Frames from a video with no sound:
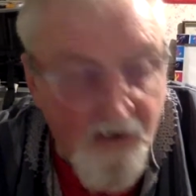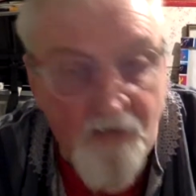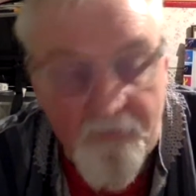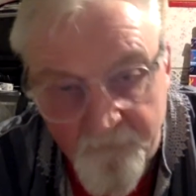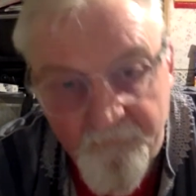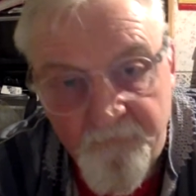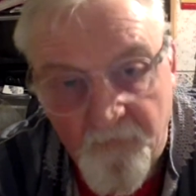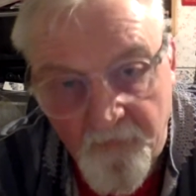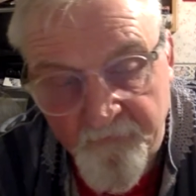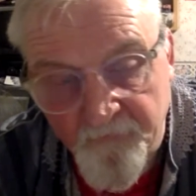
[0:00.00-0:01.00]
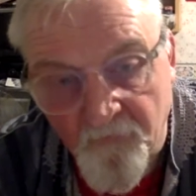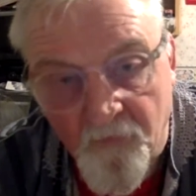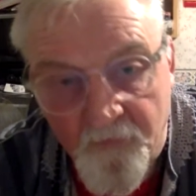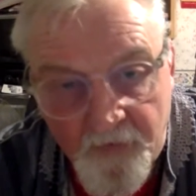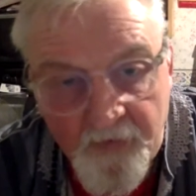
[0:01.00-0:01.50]
she'll follow through on
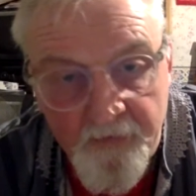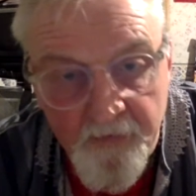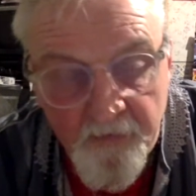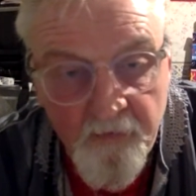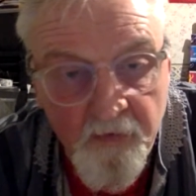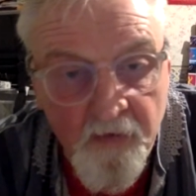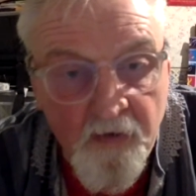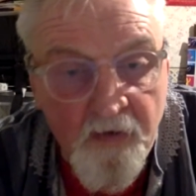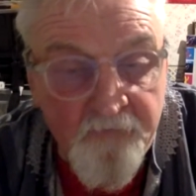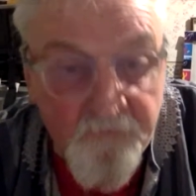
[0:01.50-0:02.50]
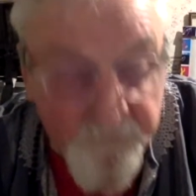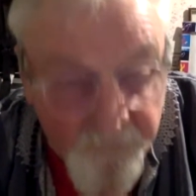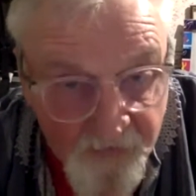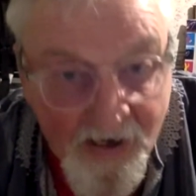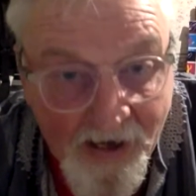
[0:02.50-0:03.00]
that, So
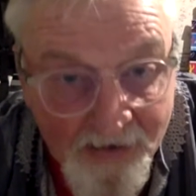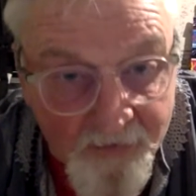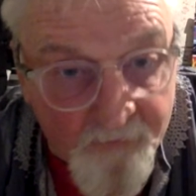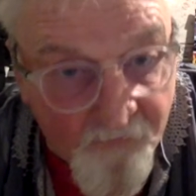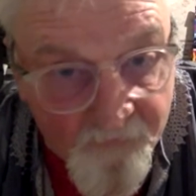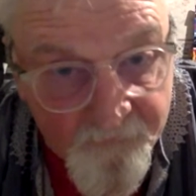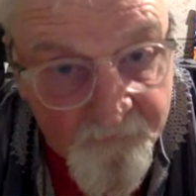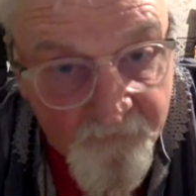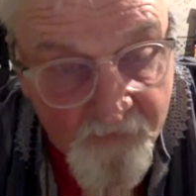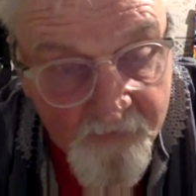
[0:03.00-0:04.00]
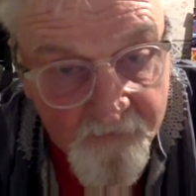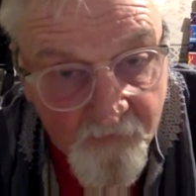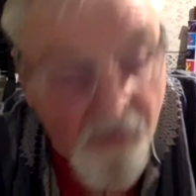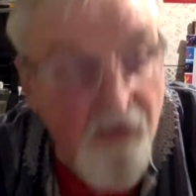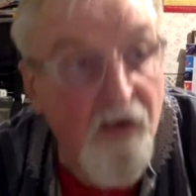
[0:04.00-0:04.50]
she had a present center,
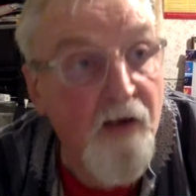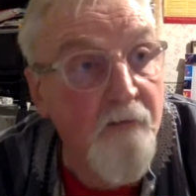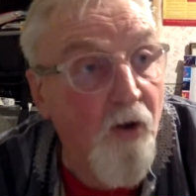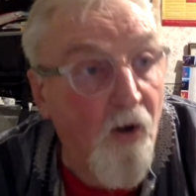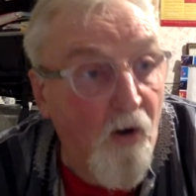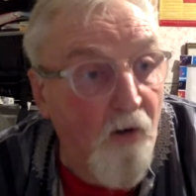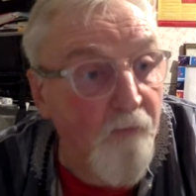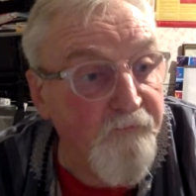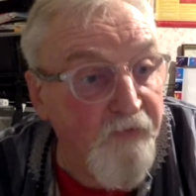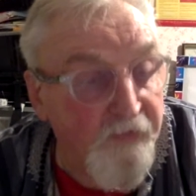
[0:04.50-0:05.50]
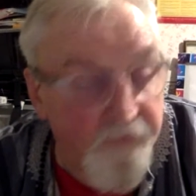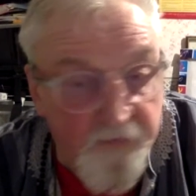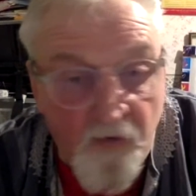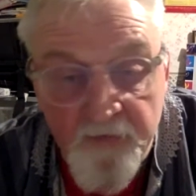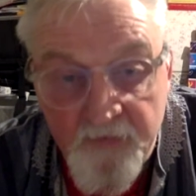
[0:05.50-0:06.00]
but Om didn't.
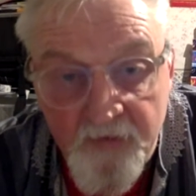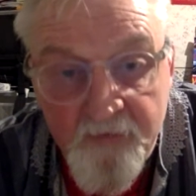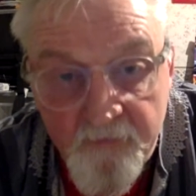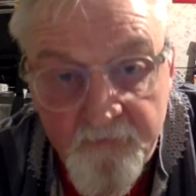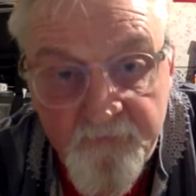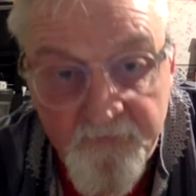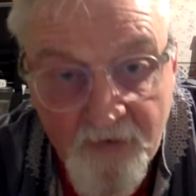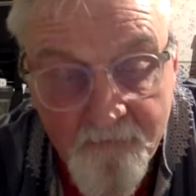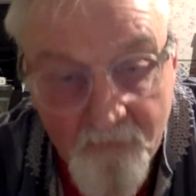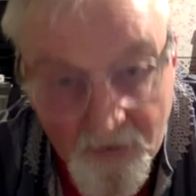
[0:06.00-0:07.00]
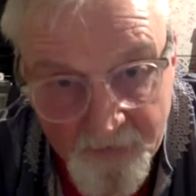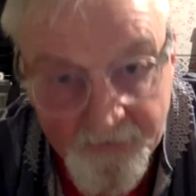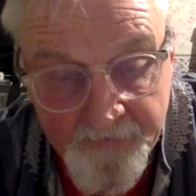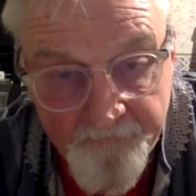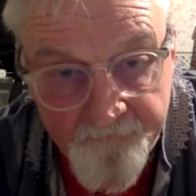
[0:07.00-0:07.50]
I did just send
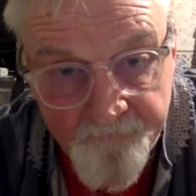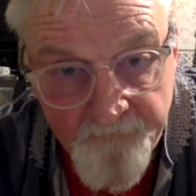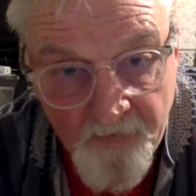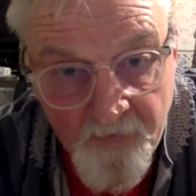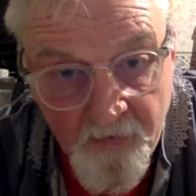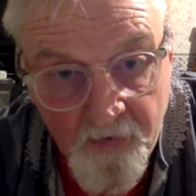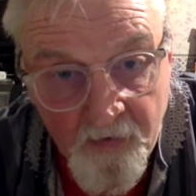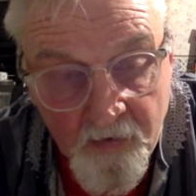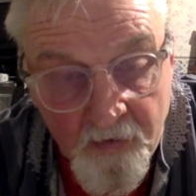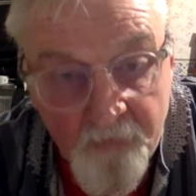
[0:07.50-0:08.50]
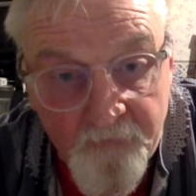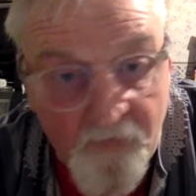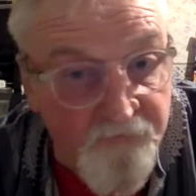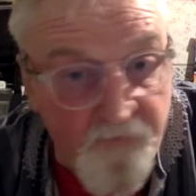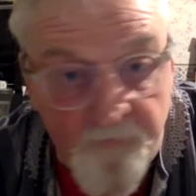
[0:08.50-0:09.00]
money because
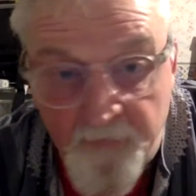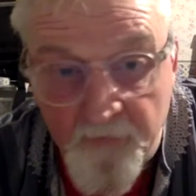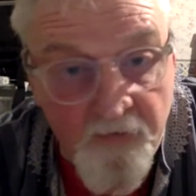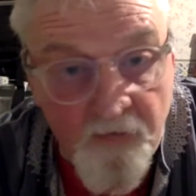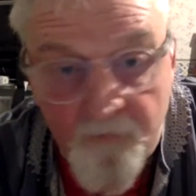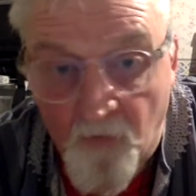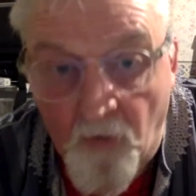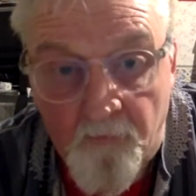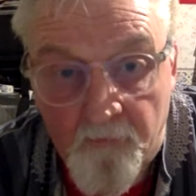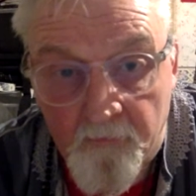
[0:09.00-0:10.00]
that's the beauty of Om.